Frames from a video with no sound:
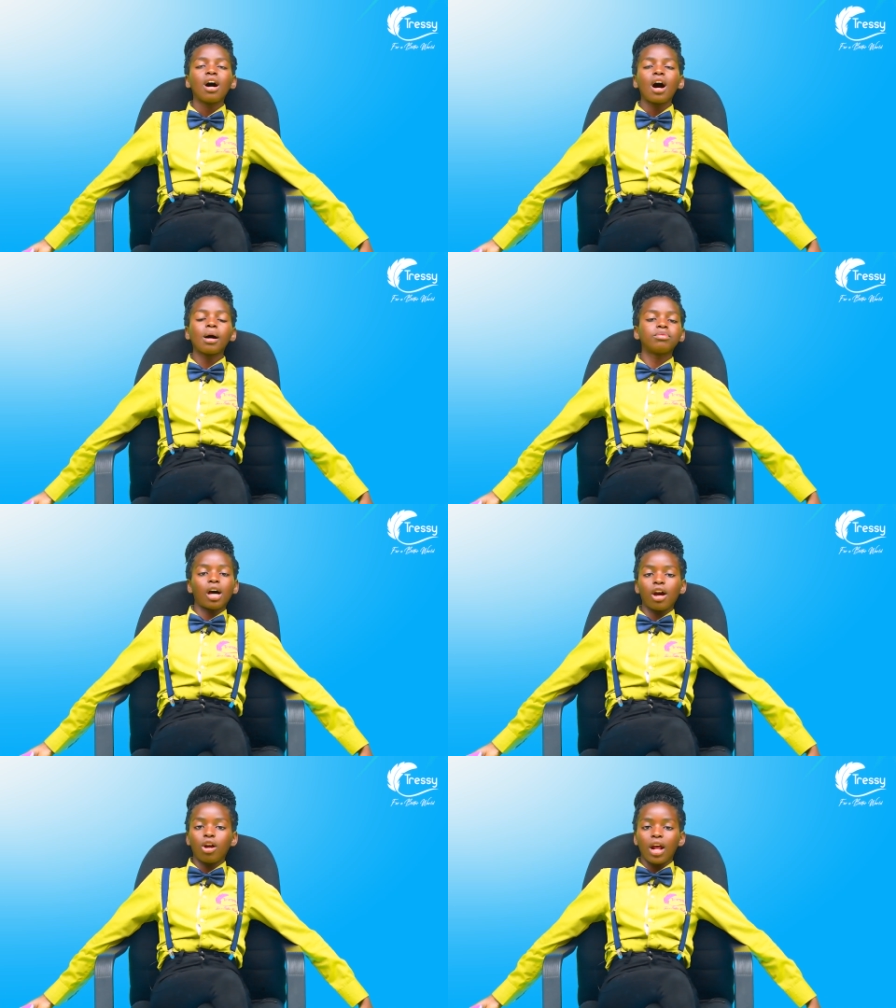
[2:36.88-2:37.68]
I'm
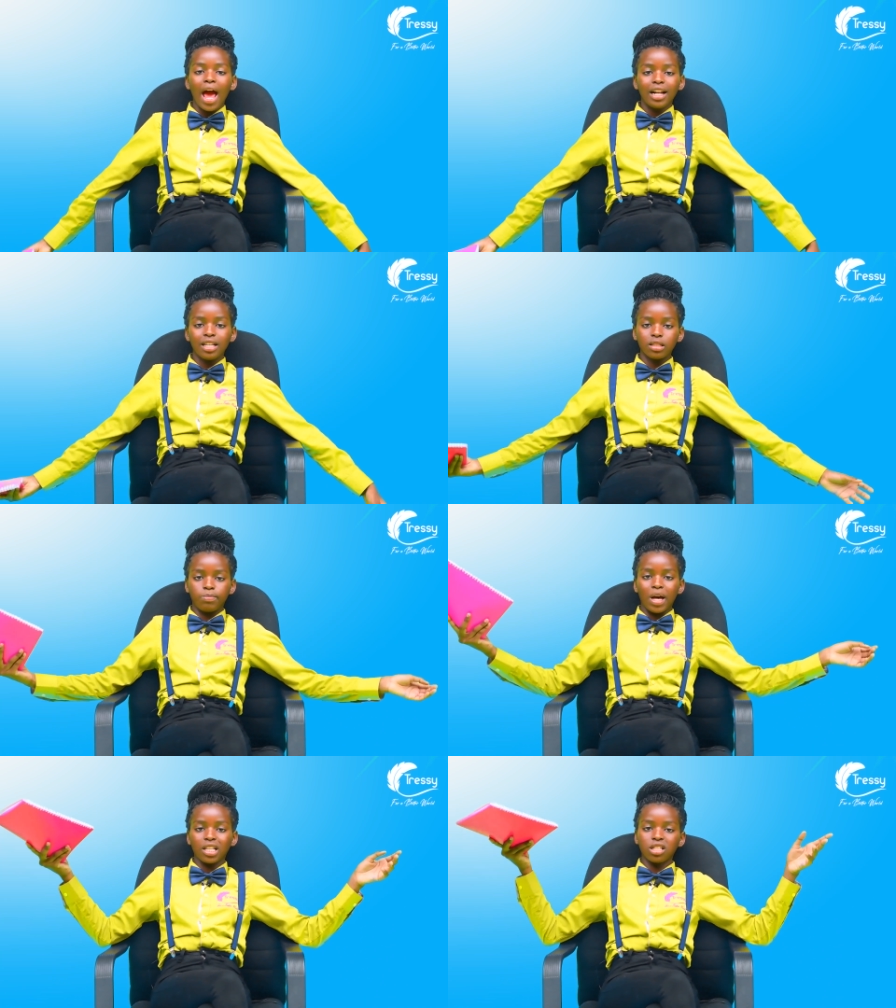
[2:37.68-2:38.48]
tired. And his
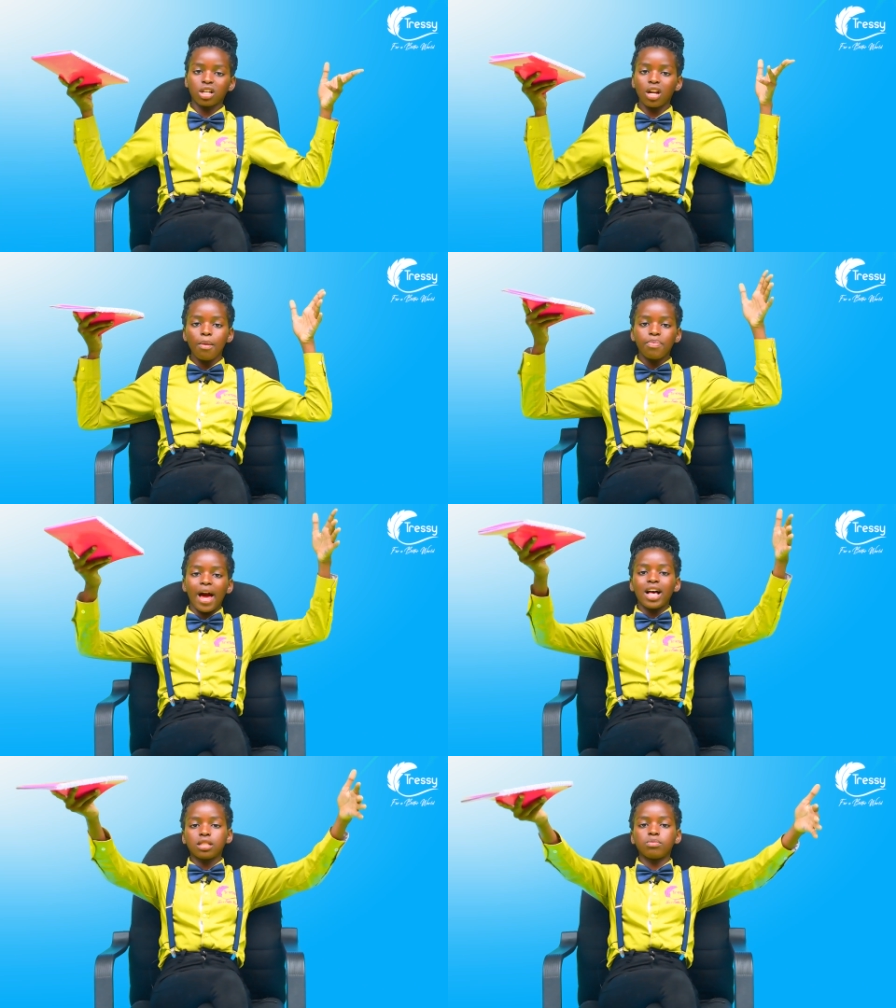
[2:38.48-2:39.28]
belly is gonna be
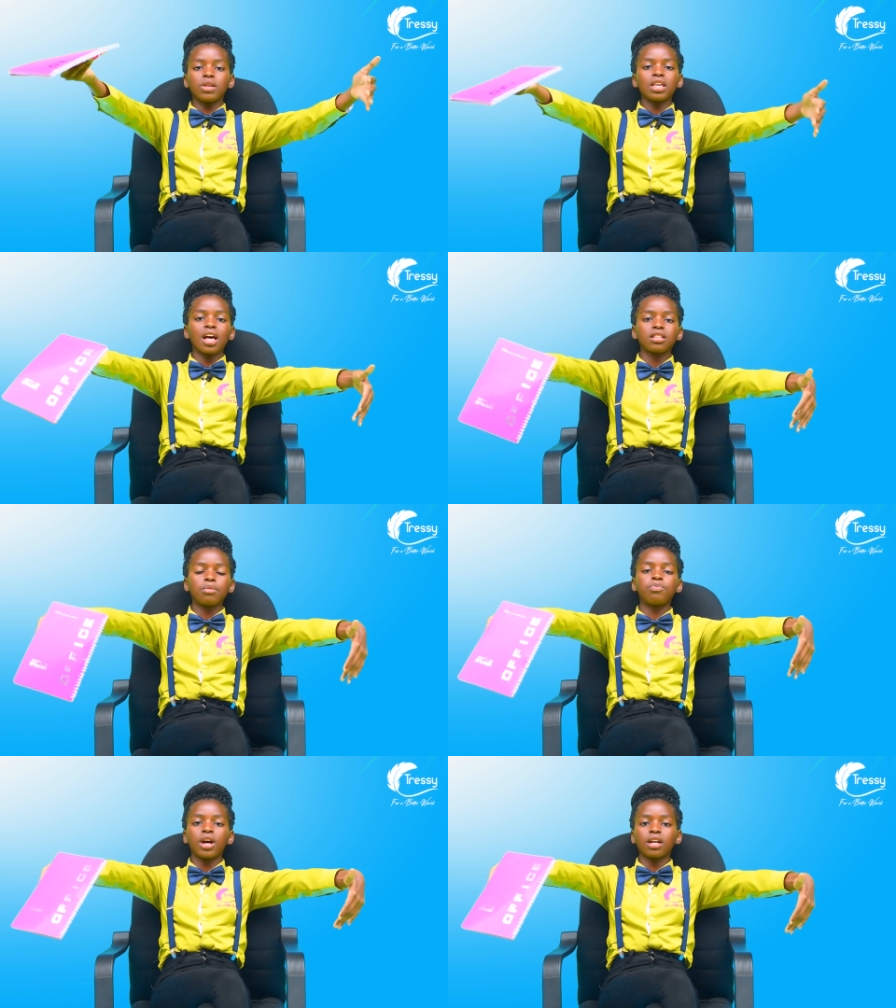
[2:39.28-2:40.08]
as big as a
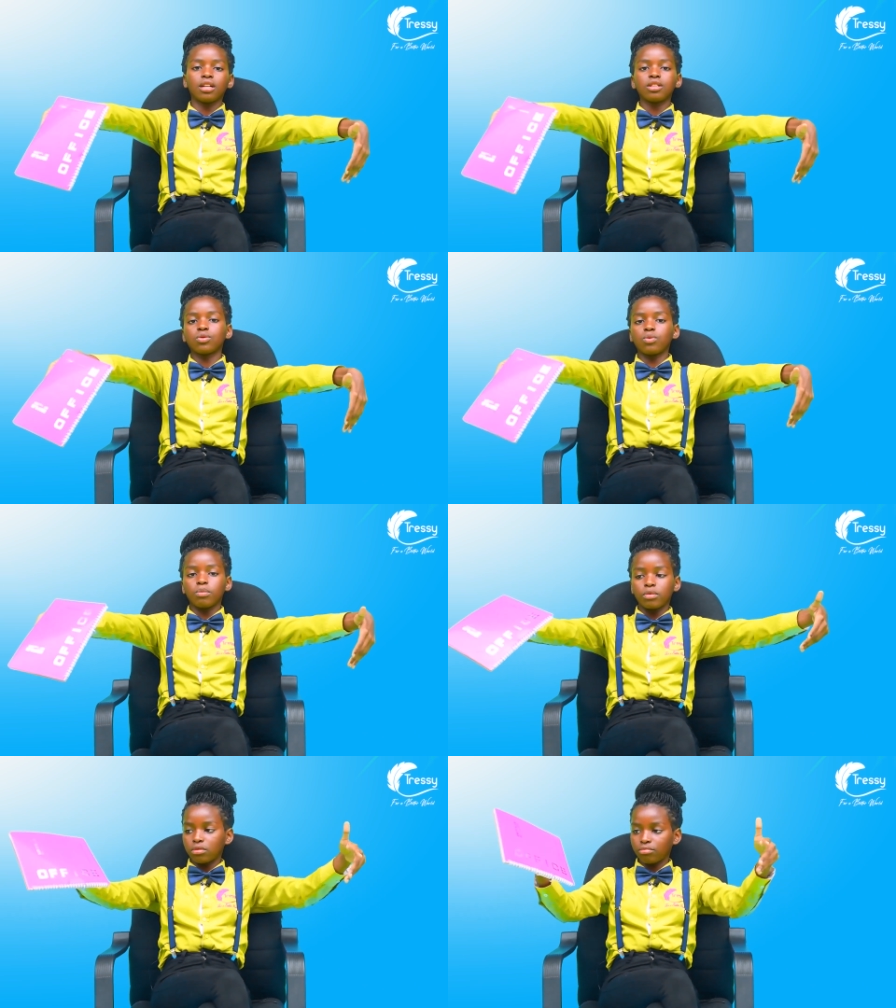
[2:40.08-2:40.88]
pregnant woman.
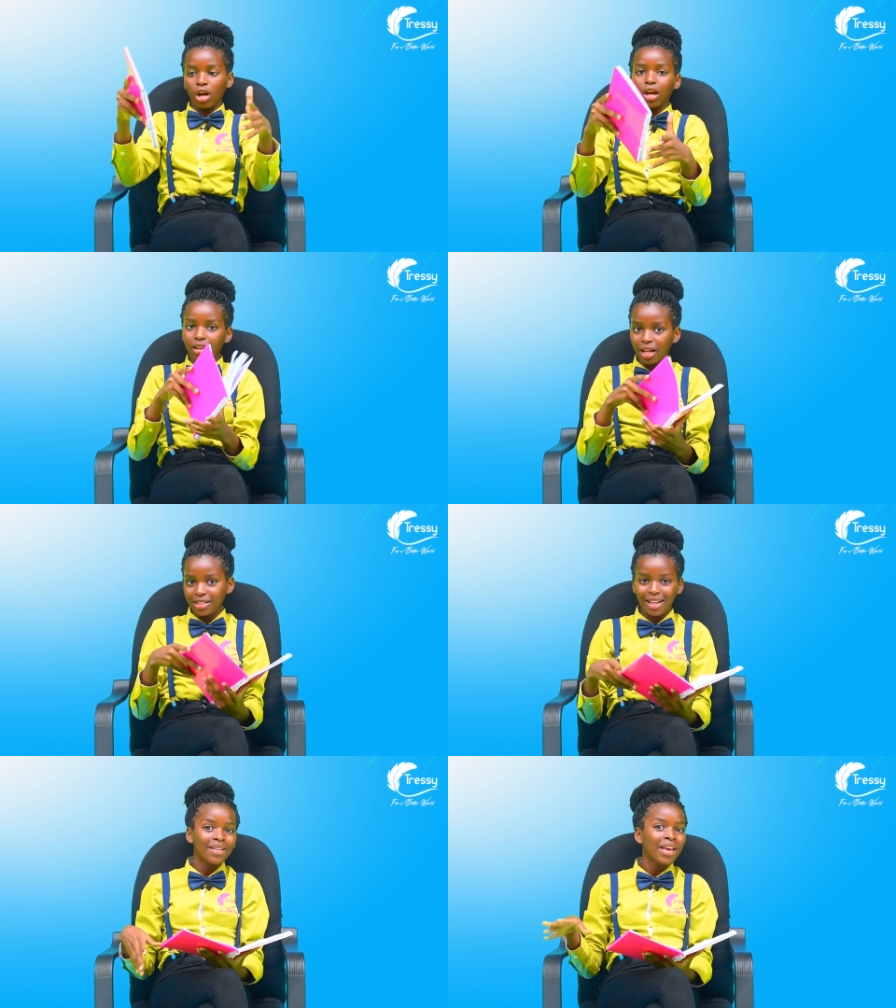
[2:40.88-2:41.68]
Okay,
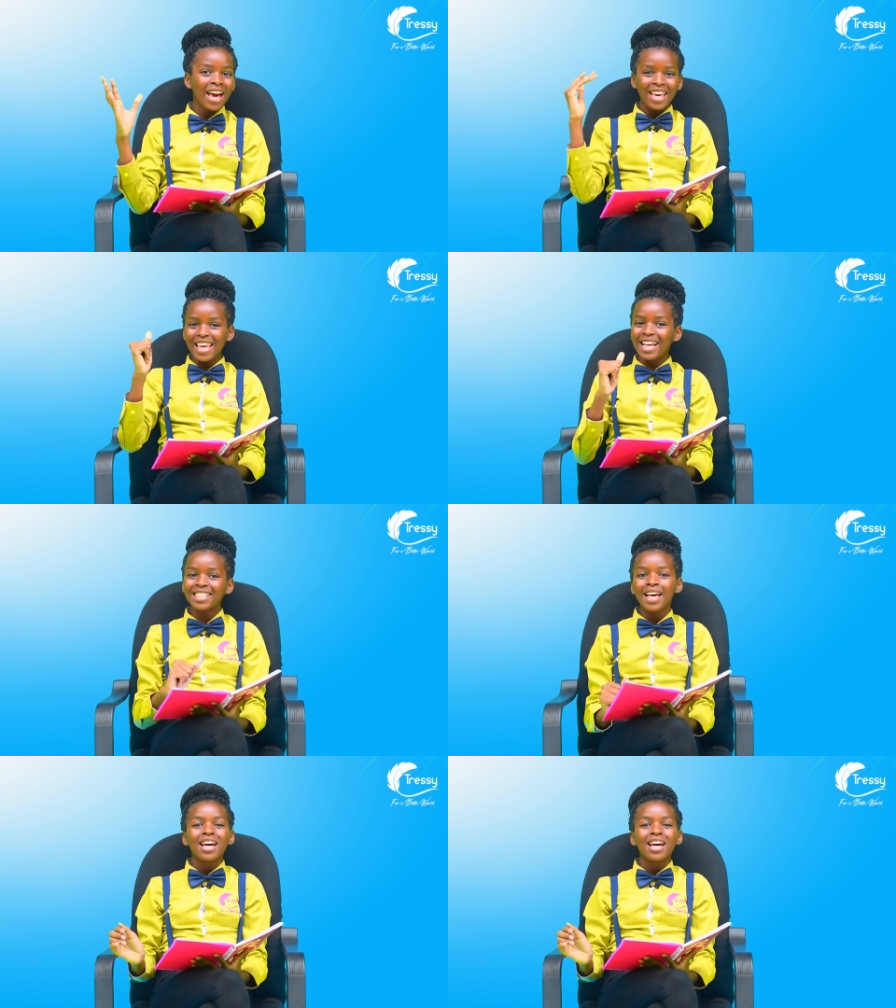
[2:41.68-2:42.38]
that's it. Yes.